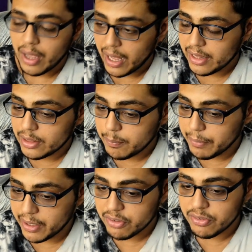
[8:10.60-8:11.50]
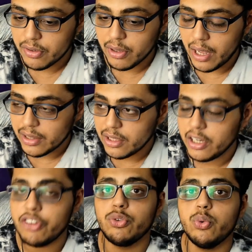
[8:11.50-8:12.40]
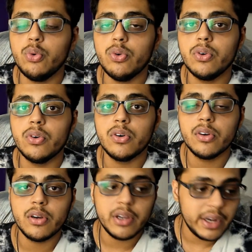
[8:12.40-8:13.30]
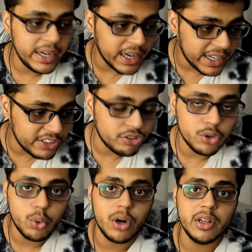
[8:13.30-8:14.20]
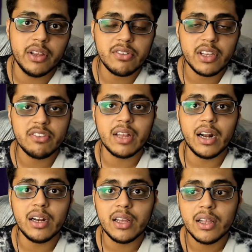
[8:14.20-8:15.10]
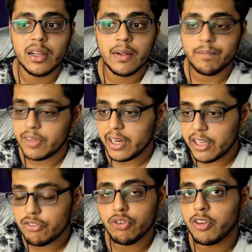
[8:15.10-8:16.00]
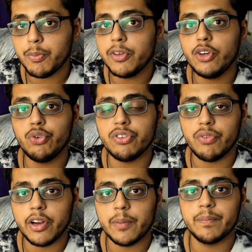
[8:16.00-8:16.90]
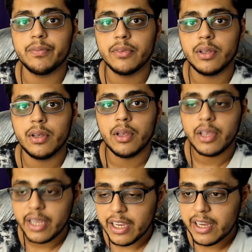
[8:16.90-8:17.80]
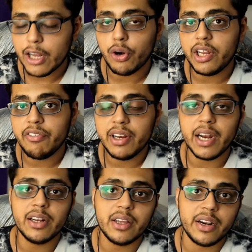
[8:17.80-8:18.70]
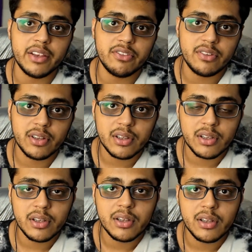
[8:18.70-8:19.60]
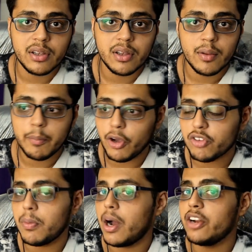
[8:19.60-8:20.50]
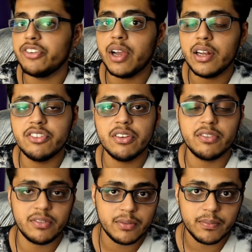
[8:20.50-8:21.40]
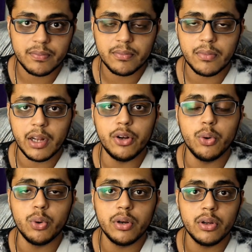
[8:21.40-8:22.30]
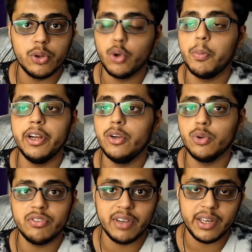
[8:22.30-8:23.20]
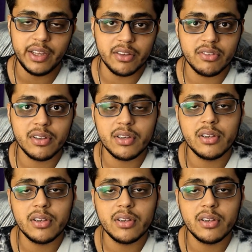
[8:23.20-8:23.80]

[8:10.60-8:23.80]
And the issue in addition to all this is that there is no substitution for him. He cannot even get a rest because Martial is just unknown. Nobody knows where he is.